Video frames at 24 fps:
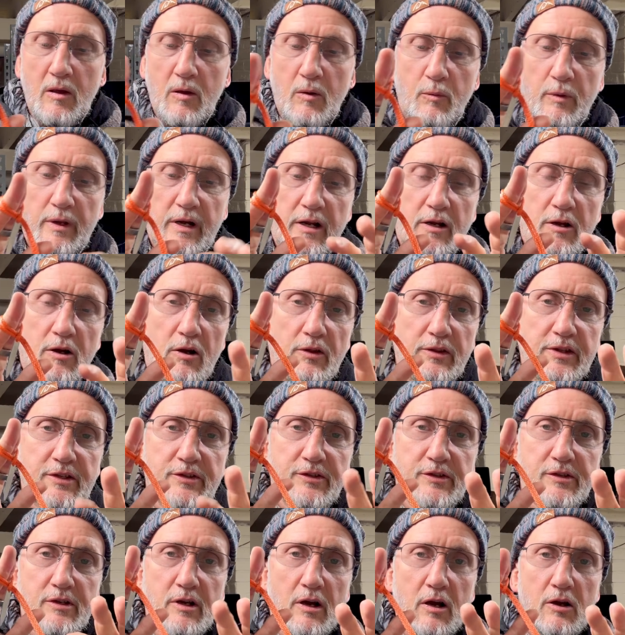When I call this
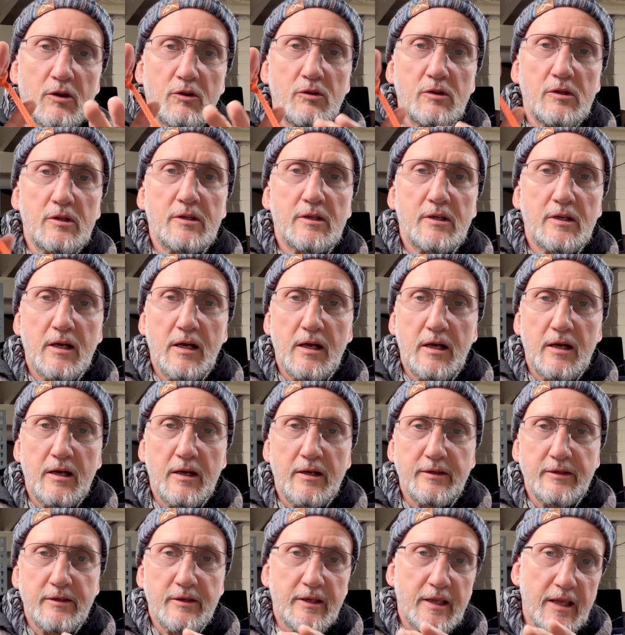a toggle,
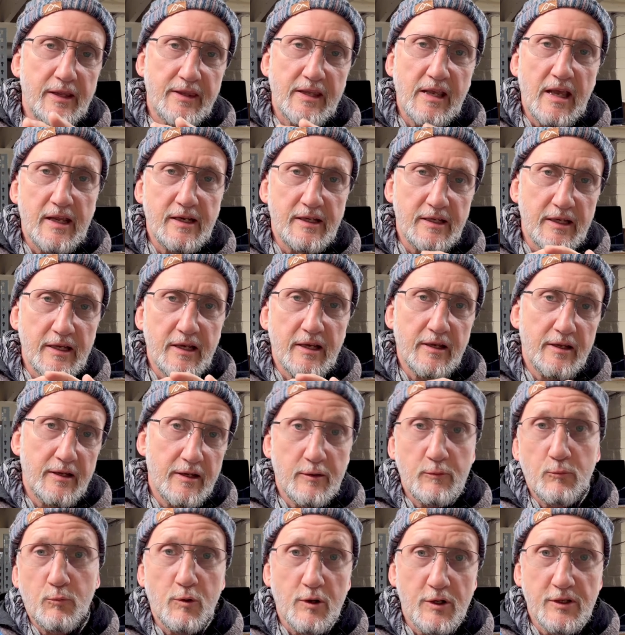you get the idea.
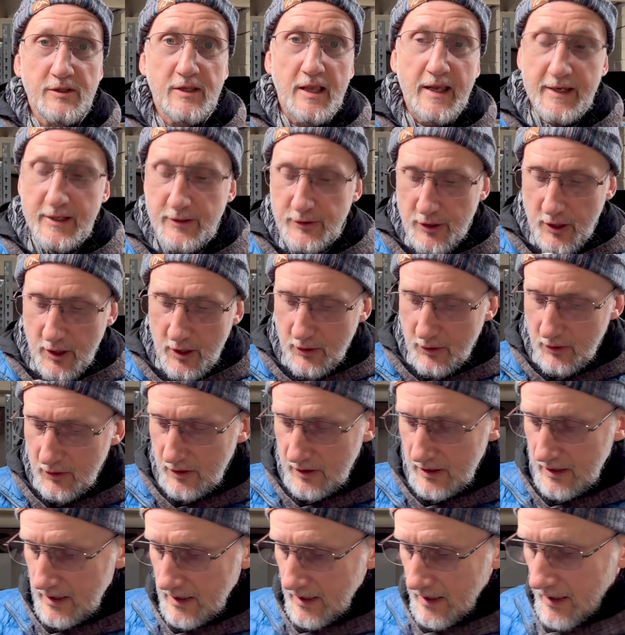It works like a
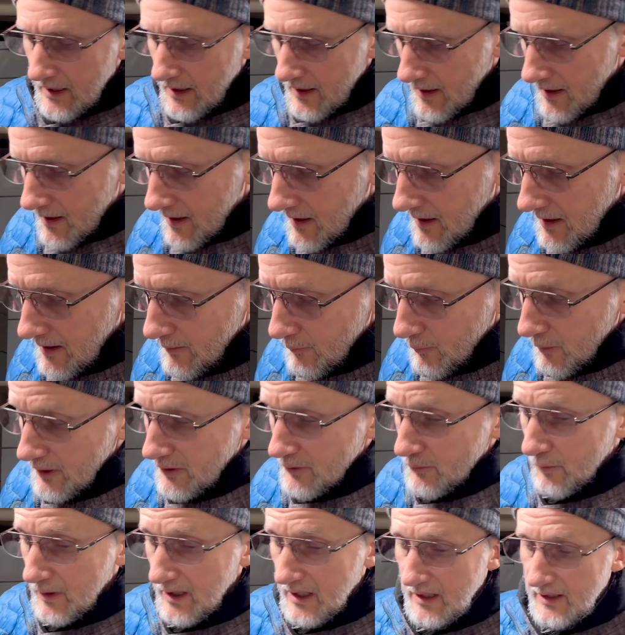toggle. It works
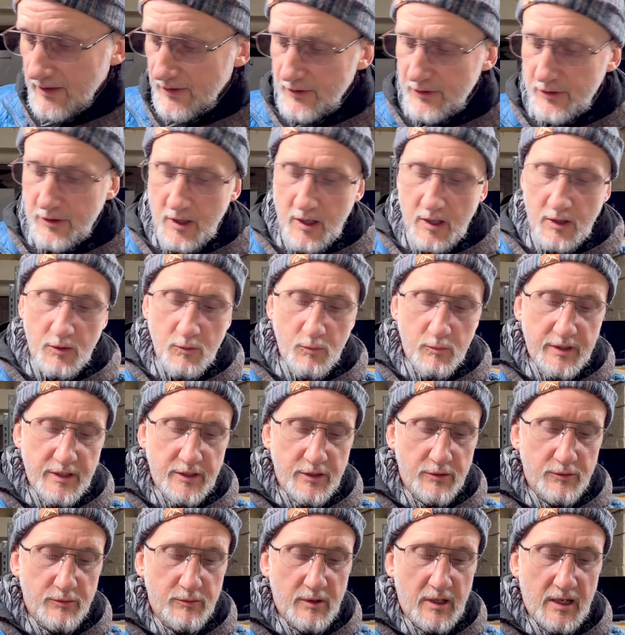well as a toggle when
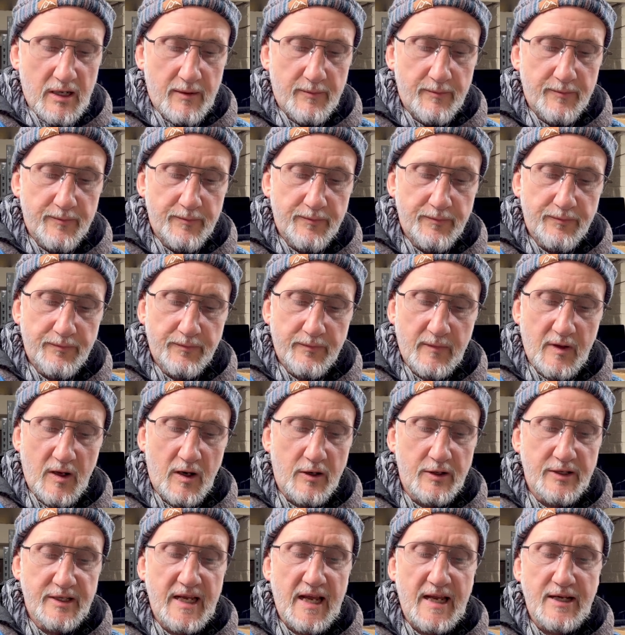you
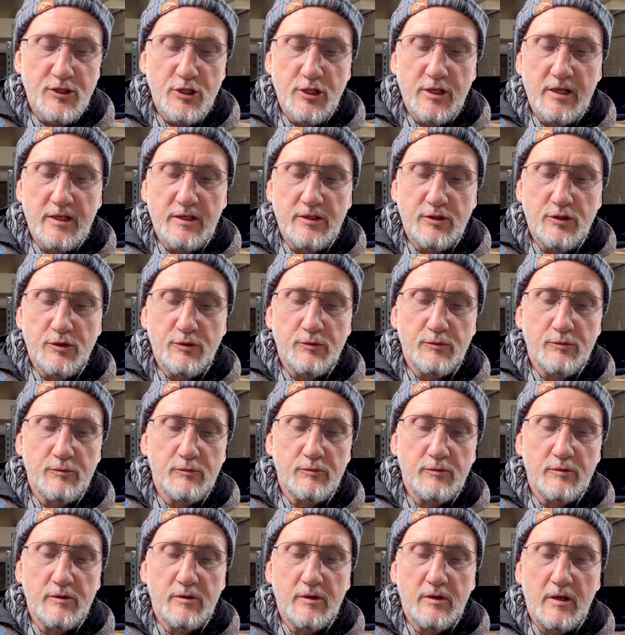are attaching it
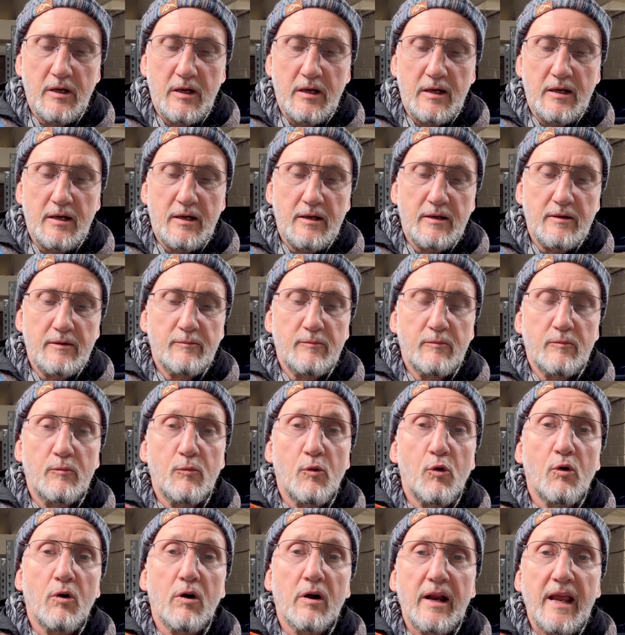to
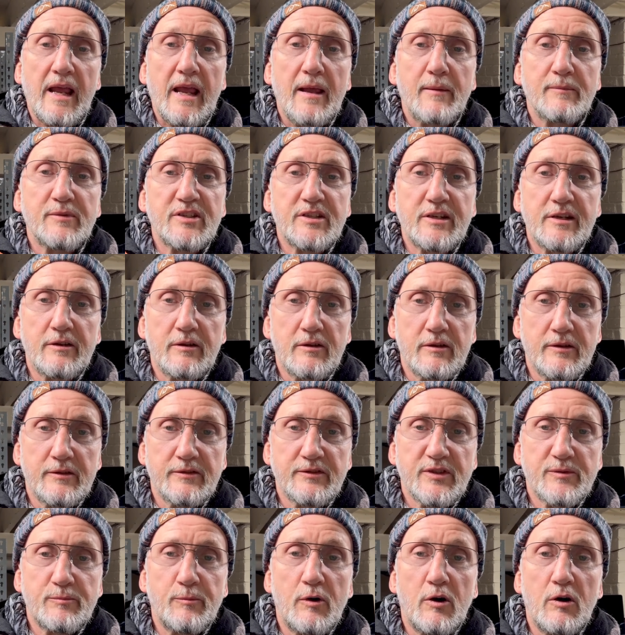more Amsteel, a
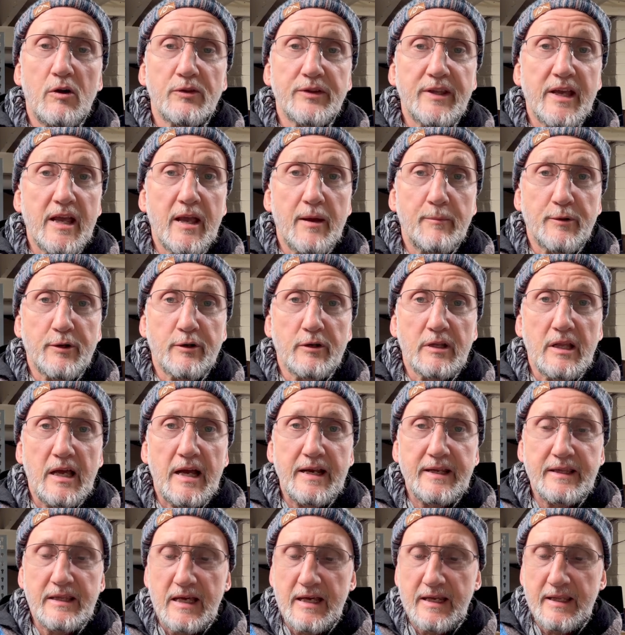small diameter
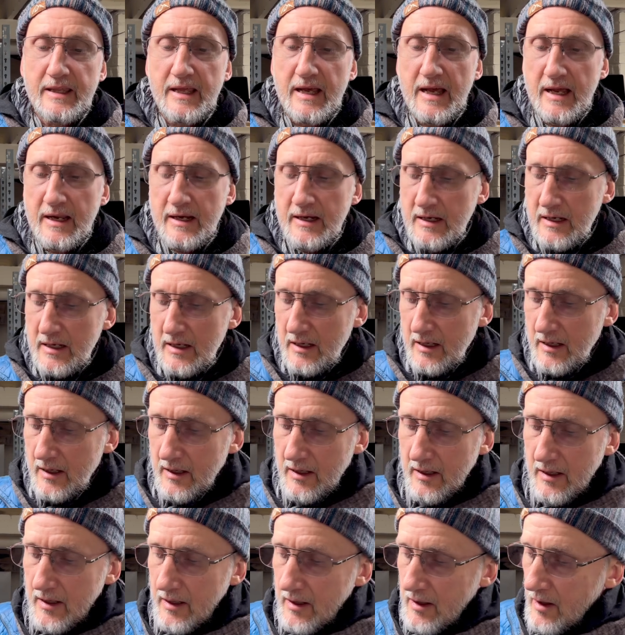line like that.
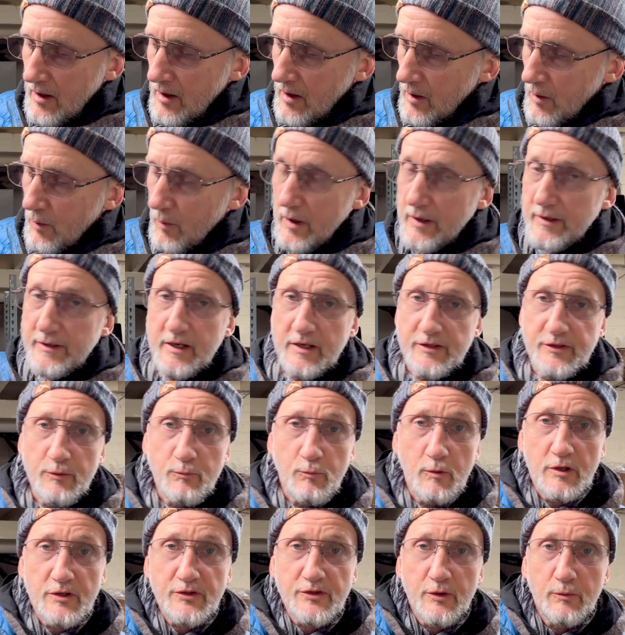Where it doesn't
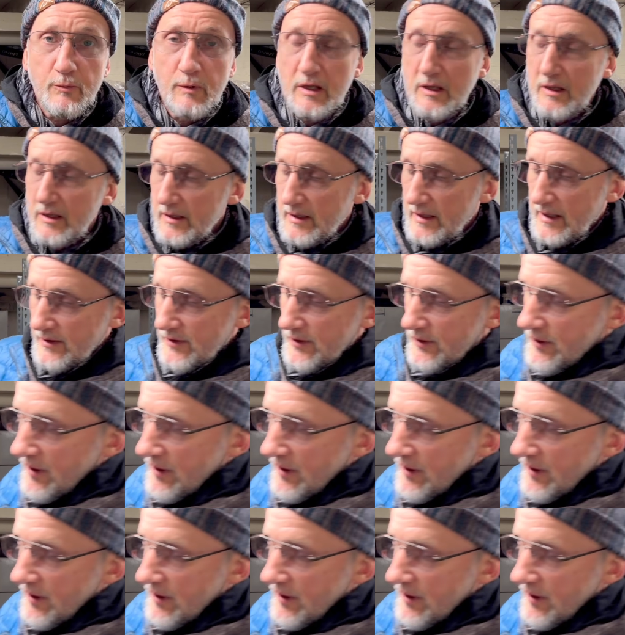work so well as a